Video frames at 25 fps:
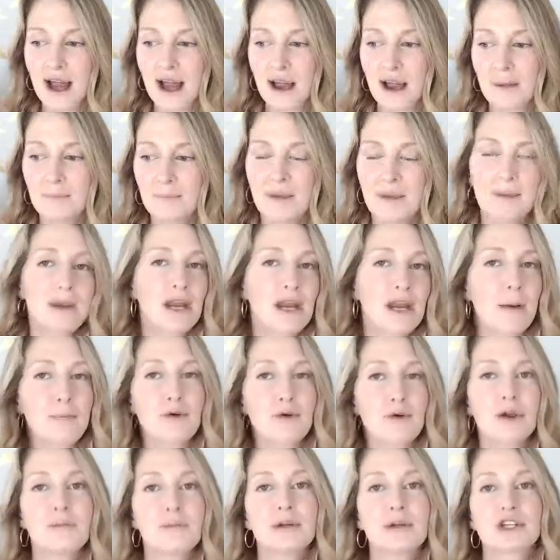maybe not
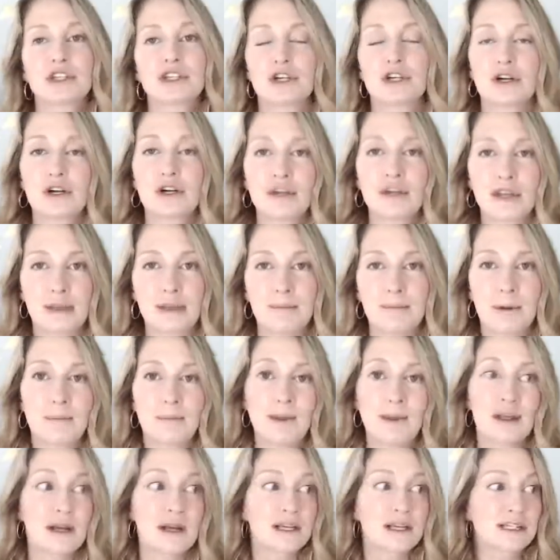prematurely, but
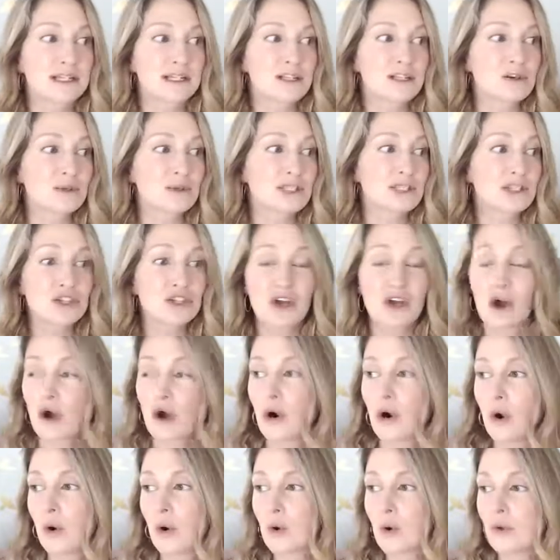because there was
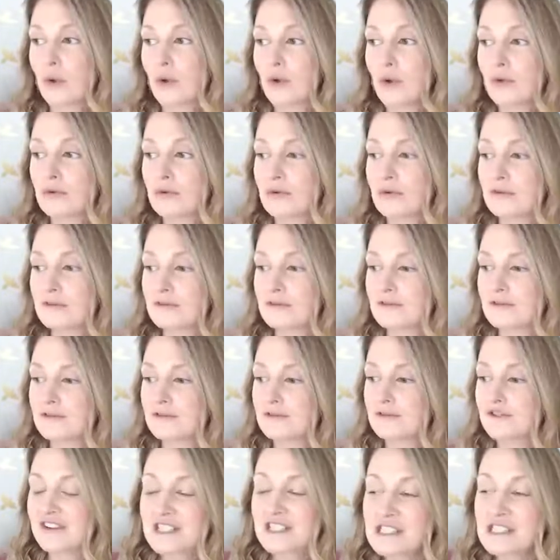no
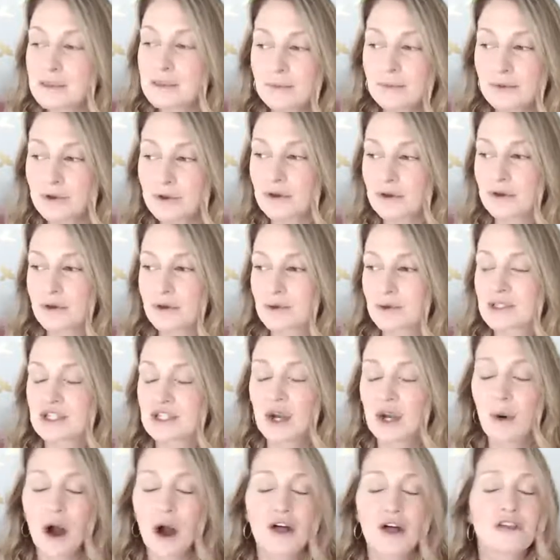
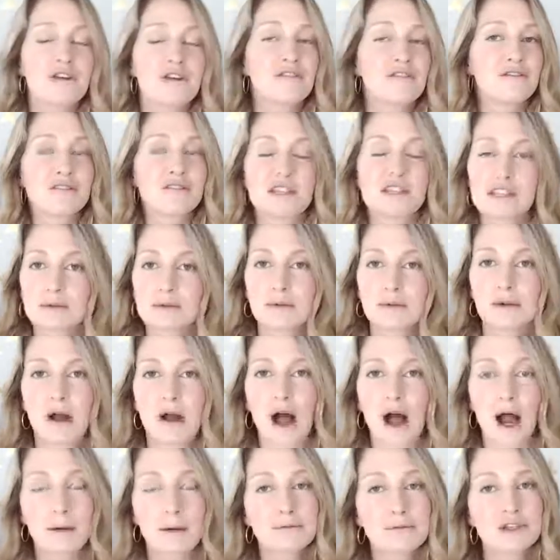other visible
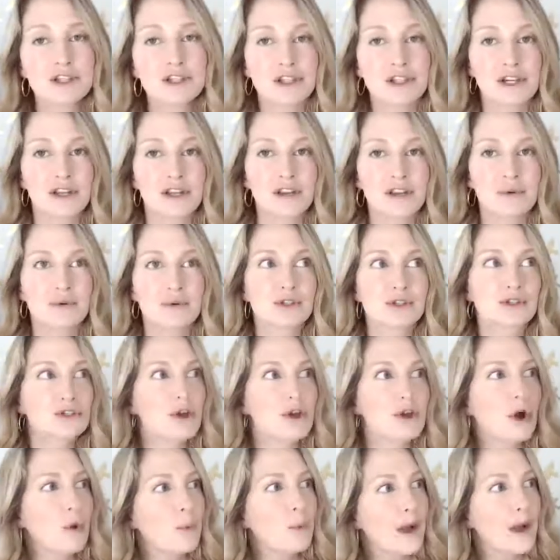option. There was
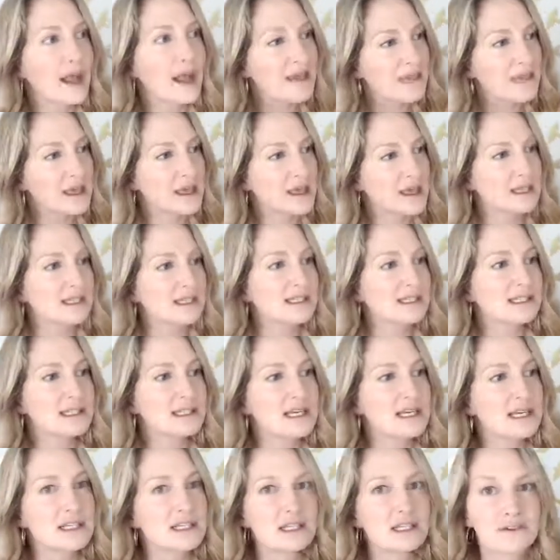no way they could
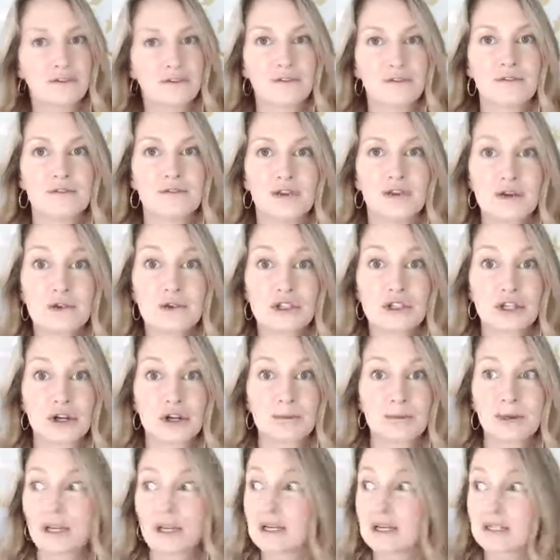see a different future
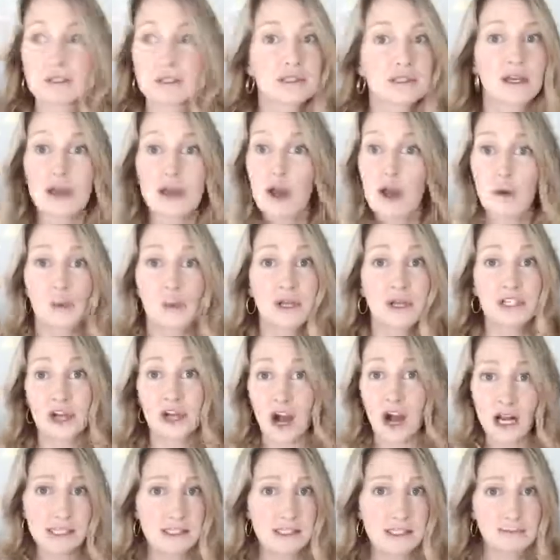because we
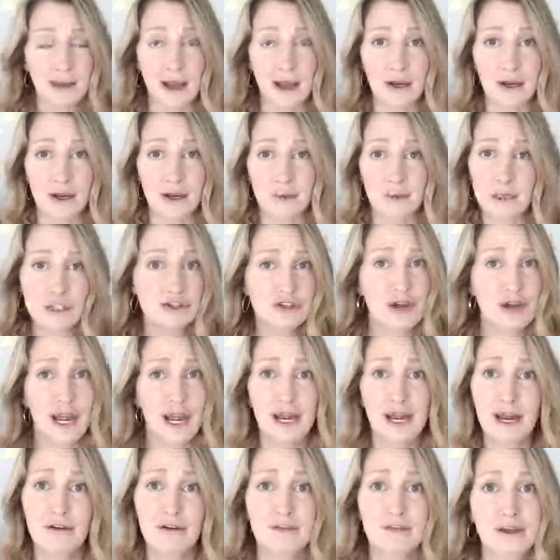talked about it. We
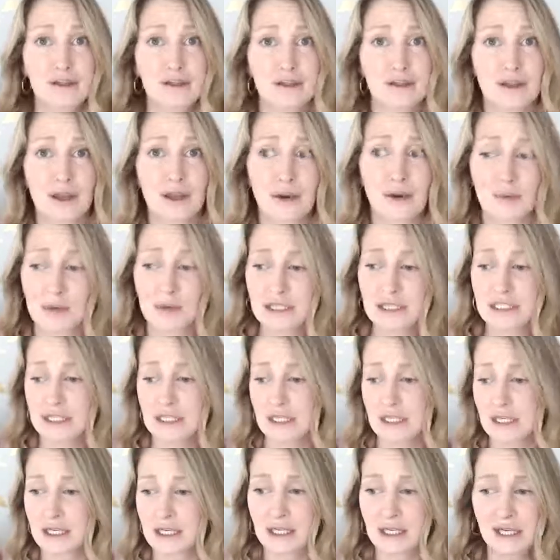tried everything. We
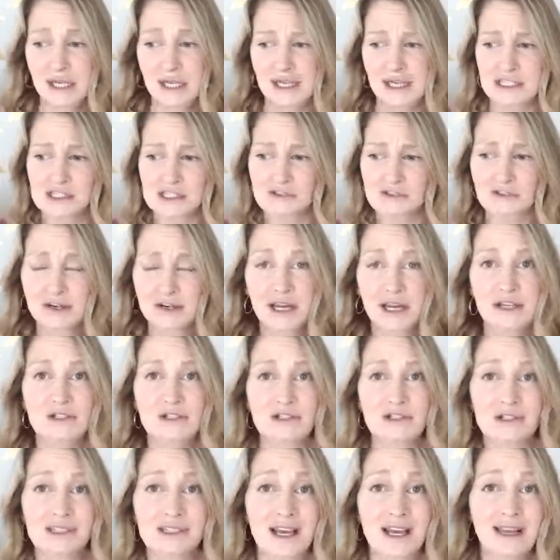did different
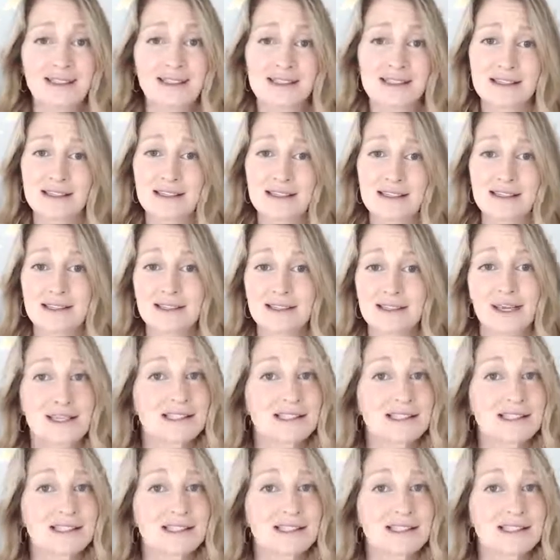exercises.